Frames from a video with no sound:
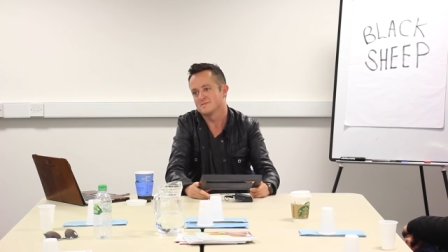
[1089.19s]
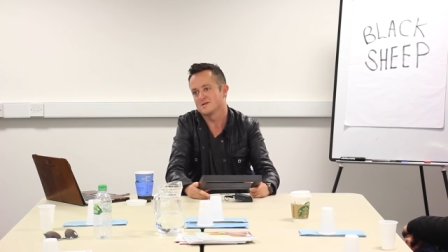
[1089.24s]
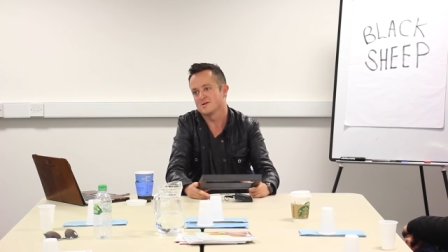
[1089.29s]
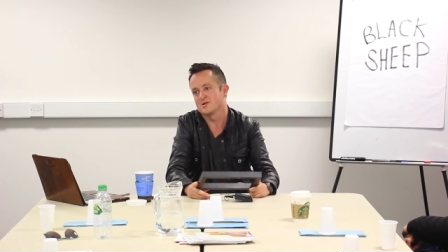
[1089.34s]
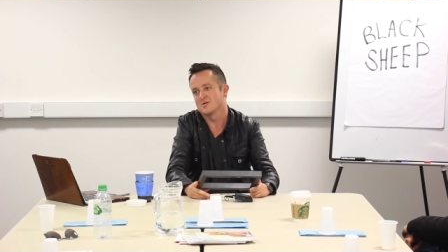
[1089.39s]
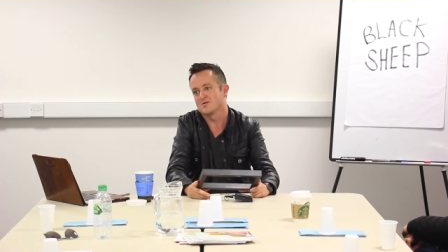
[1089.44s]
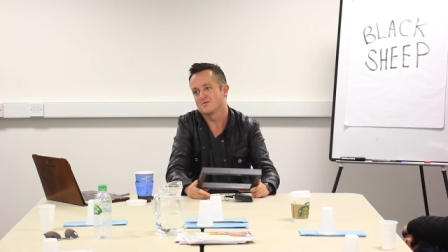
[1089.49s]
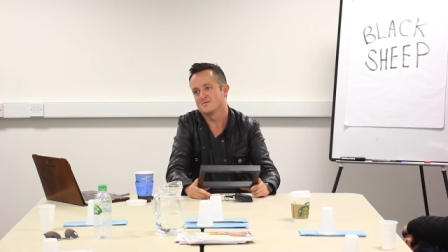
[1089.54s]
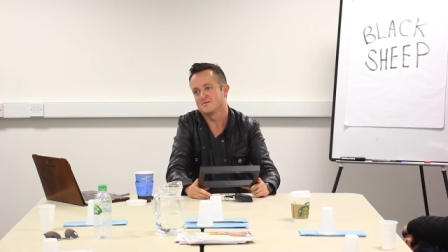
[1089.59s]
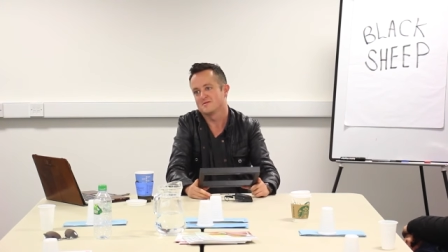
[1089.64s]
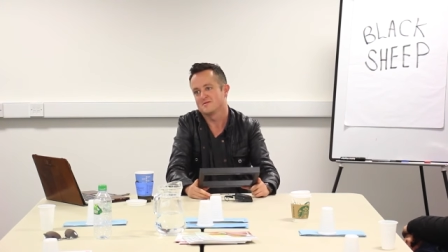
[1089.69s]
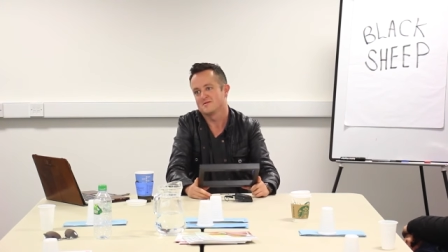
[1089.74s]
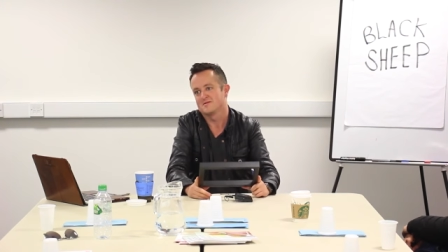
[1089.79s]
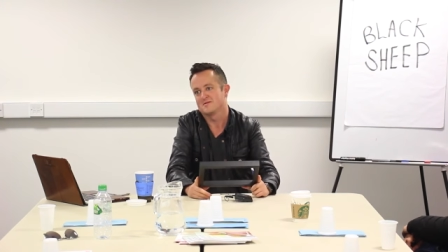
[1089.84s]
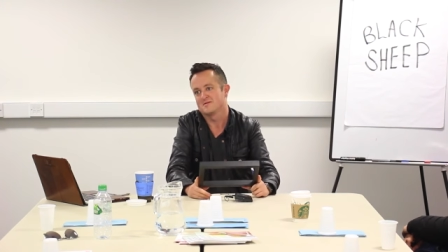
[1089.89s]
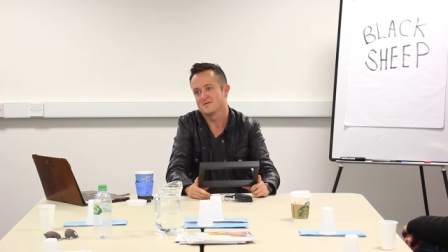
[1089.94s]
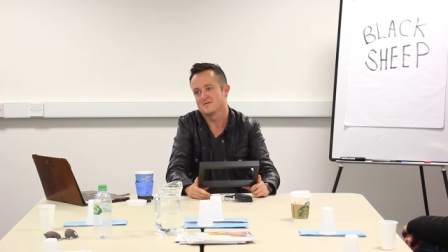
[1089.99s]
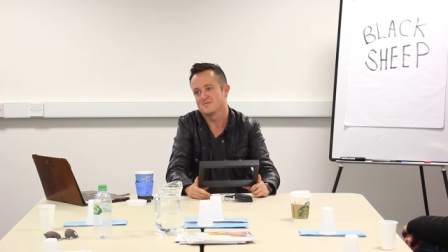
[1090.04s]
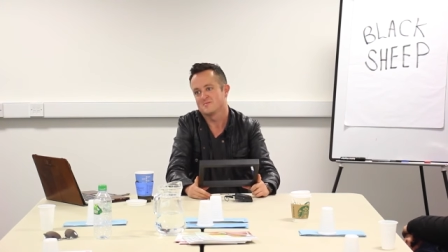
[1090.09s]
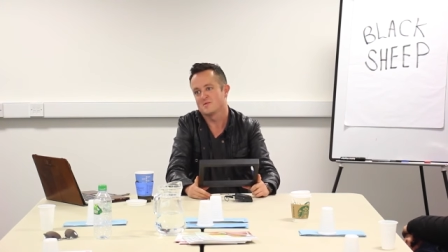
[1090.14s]
You know,
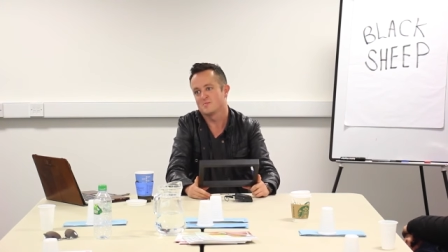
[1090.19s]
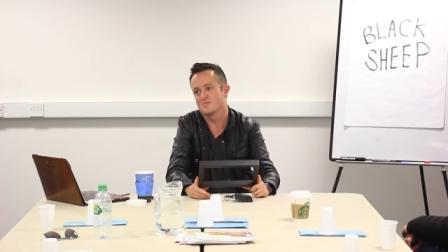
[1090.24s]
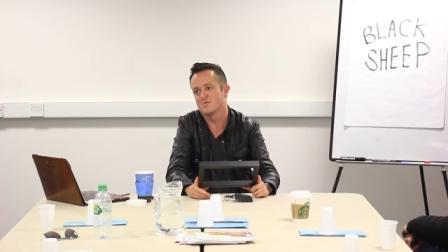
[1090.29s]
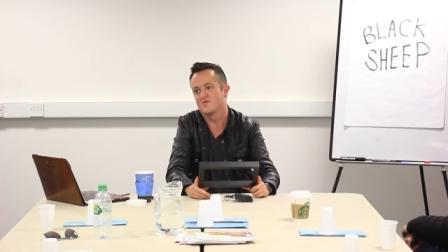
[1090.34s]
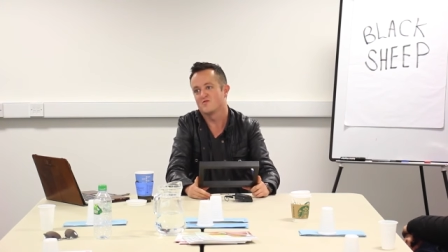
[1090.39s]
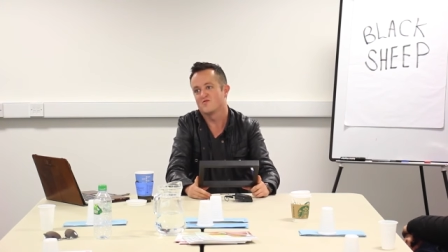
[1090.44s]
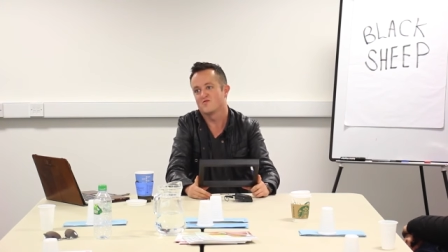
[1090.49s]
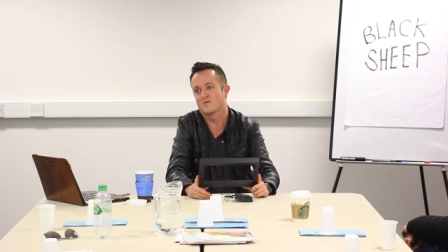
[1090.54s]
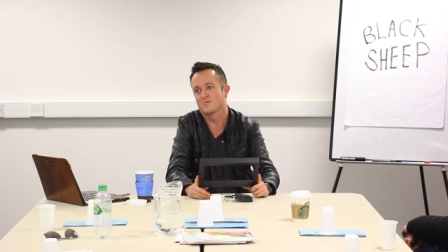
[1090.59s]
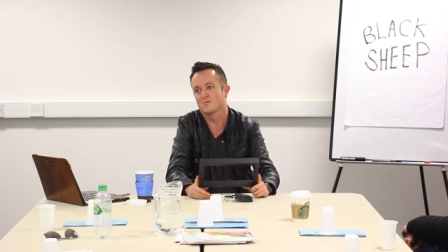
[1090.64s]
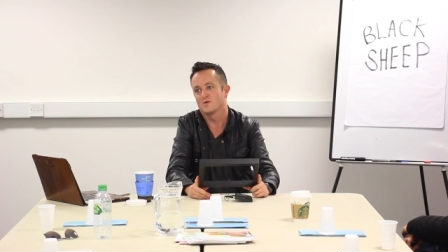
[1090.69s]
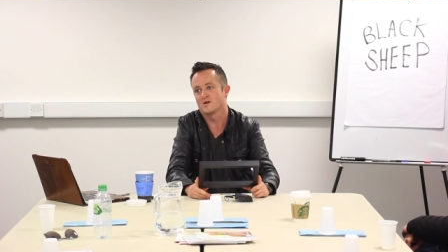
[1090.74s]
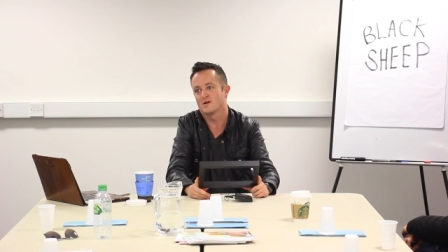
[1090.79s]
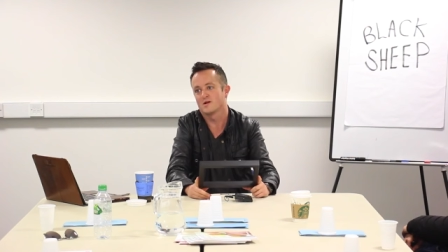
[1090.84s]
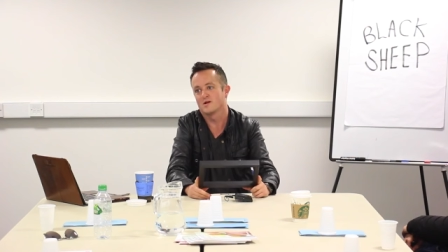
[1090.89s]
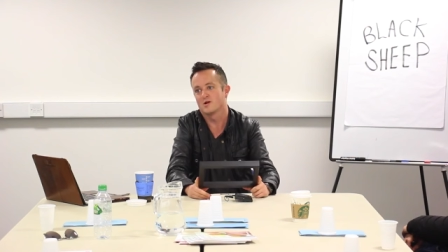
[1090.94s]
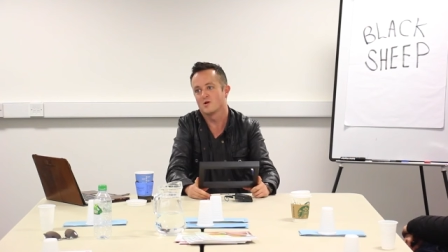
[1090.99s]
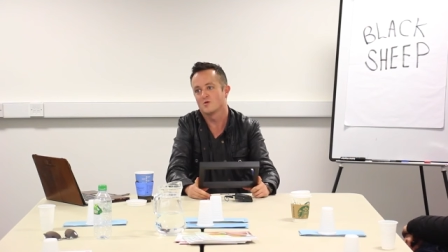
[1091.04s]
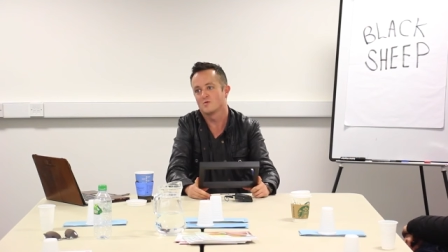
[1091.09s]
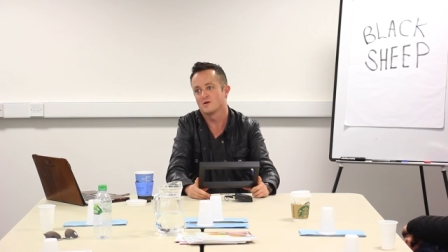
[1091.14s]
my boyfriend would
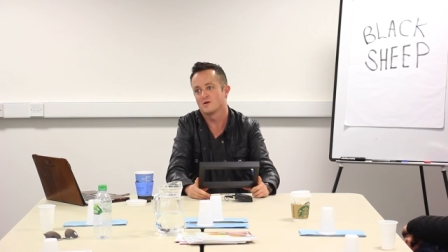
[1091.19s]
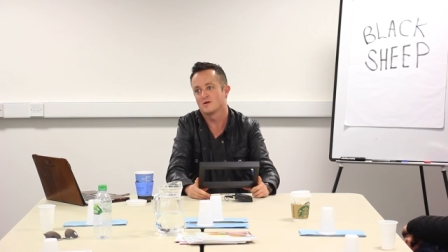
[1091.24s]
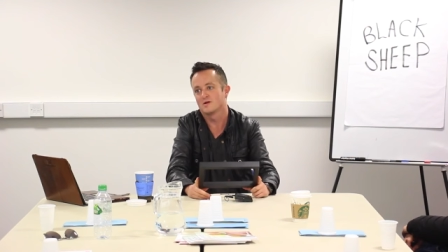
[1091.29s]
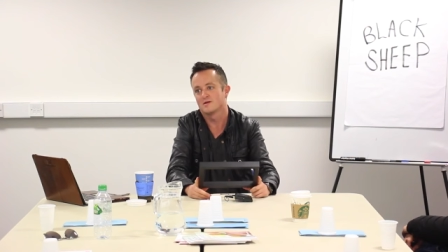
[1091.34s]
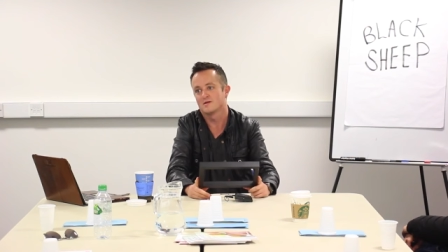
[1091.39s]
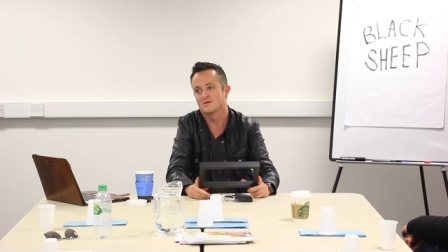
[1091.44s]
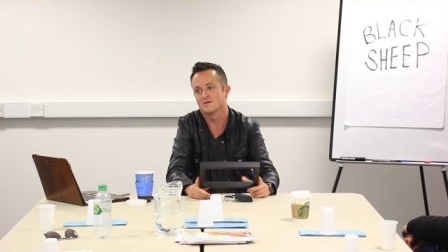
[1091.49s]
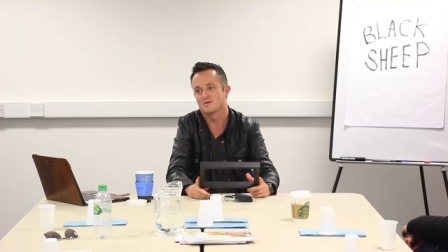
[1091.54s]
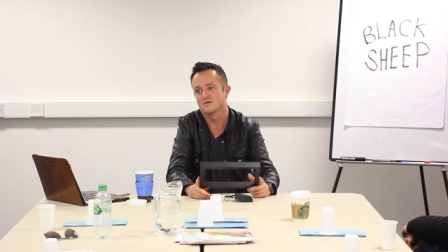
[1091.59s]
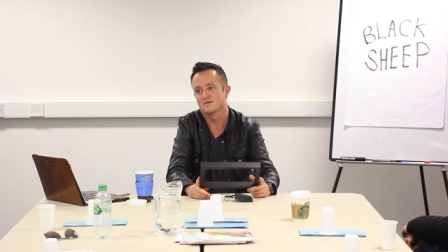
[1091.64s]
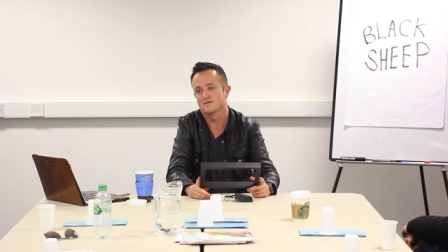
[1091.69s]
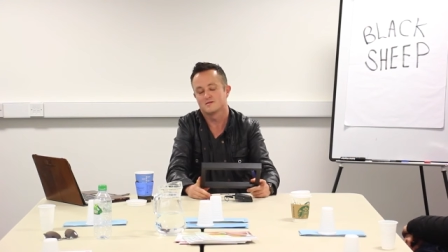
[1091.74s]
get lonely.